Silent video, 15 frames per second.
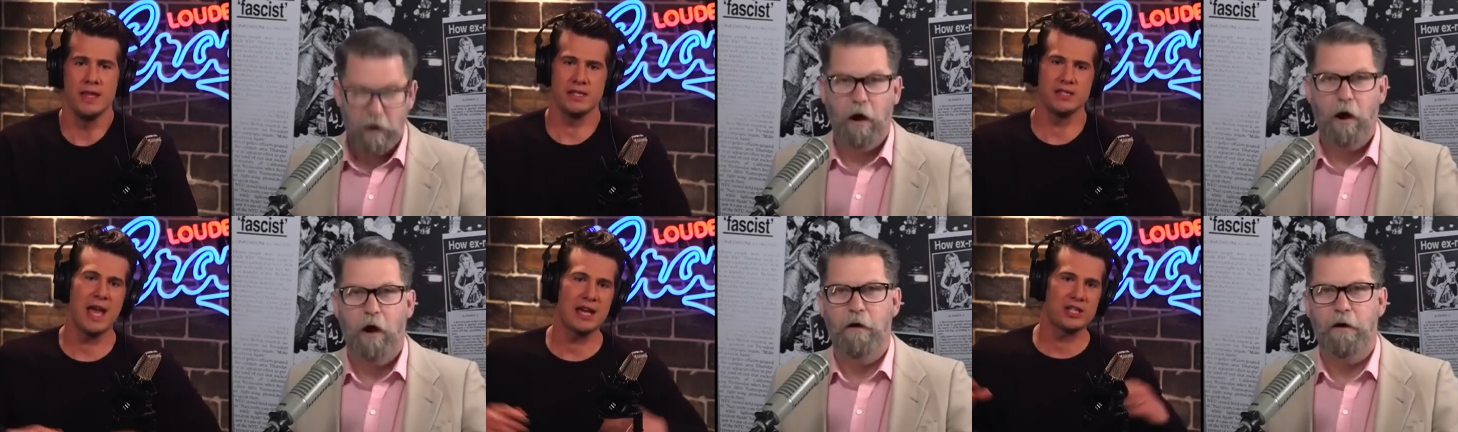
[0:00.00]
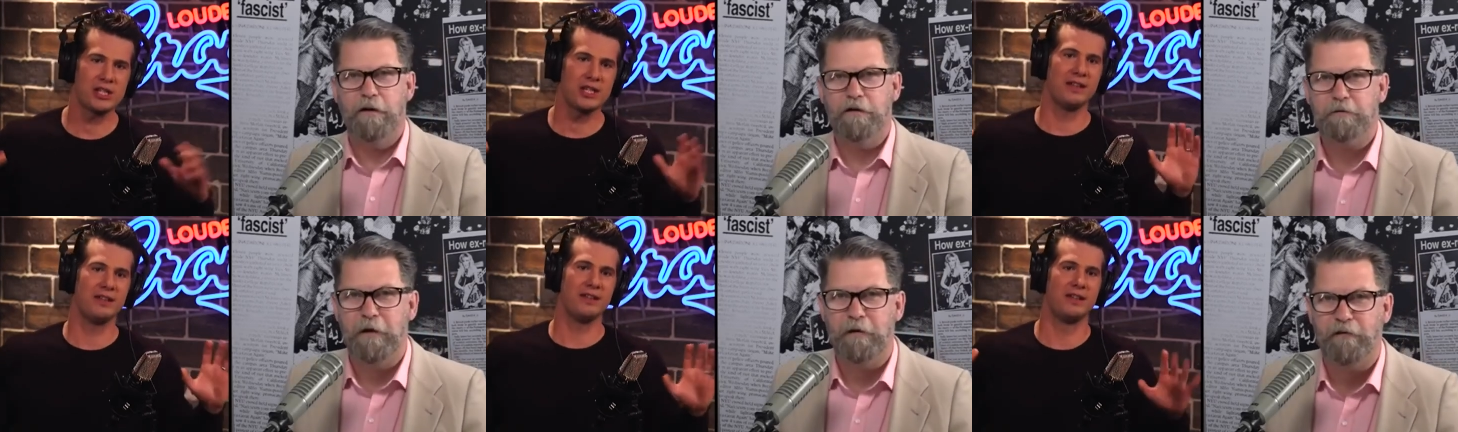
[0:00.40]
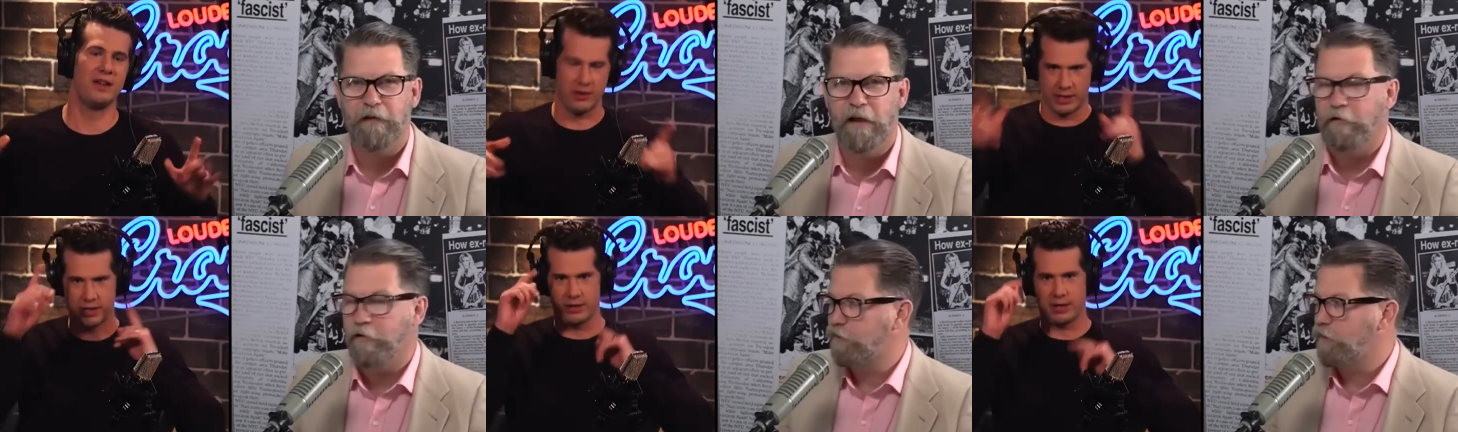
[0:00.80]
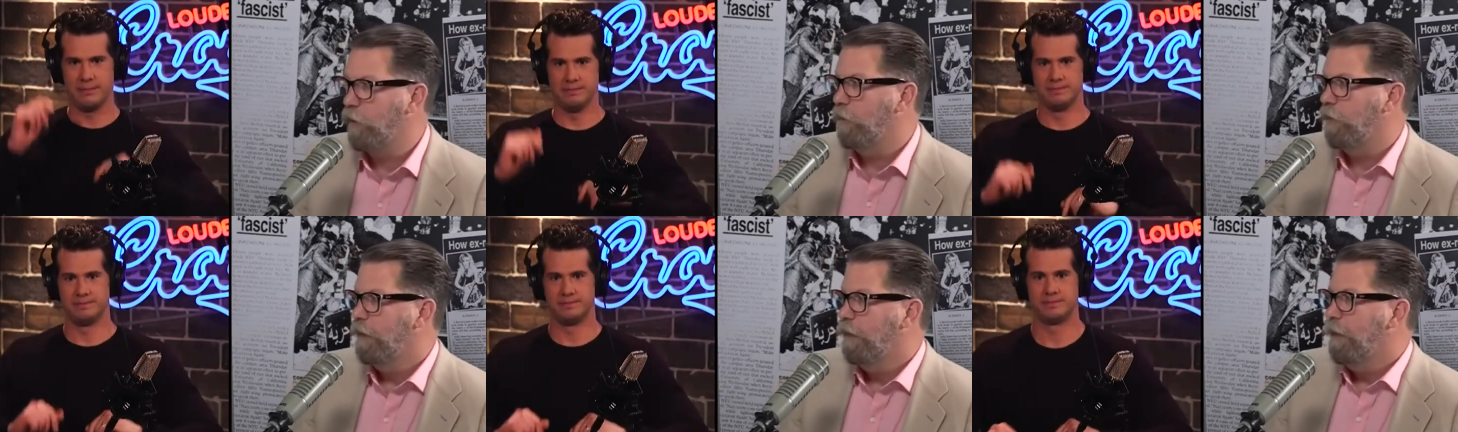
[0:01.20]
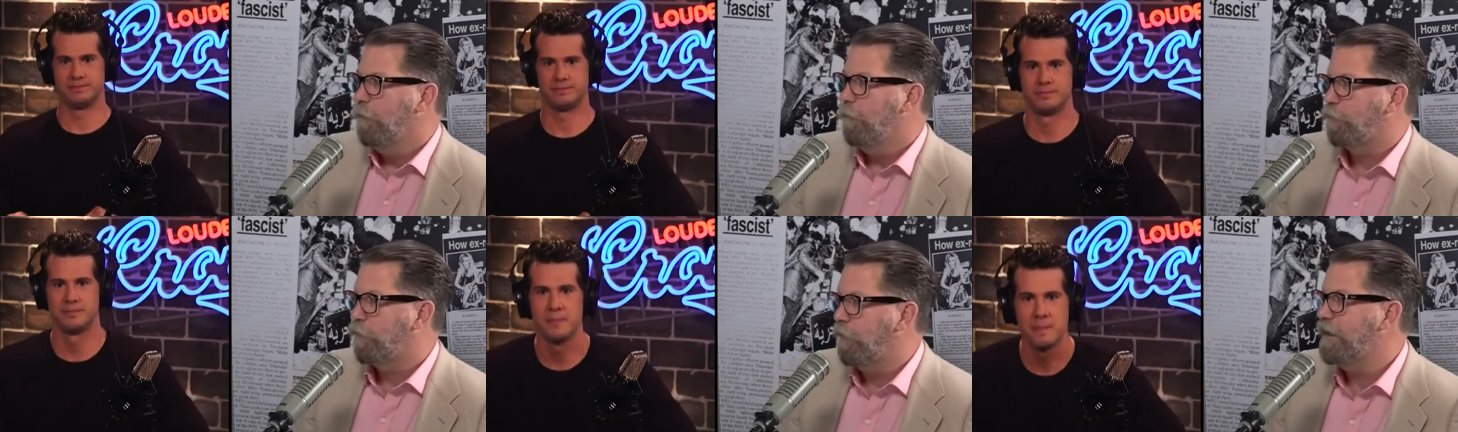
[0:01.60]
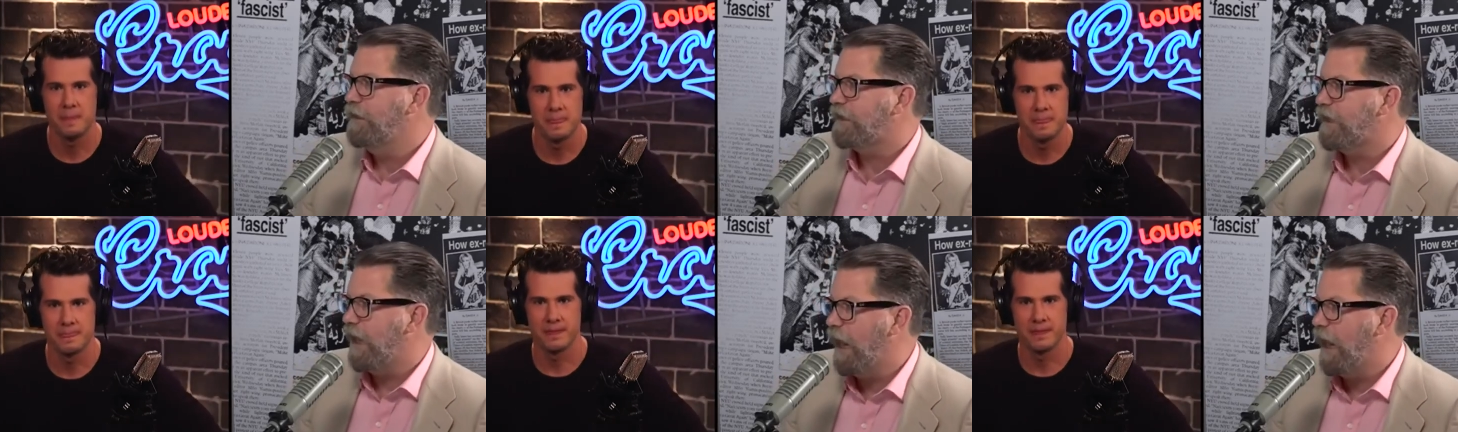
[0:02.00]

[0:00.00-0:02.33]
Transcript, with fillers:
Speaker 1: This is oh, actually, here's my favorite. So Prince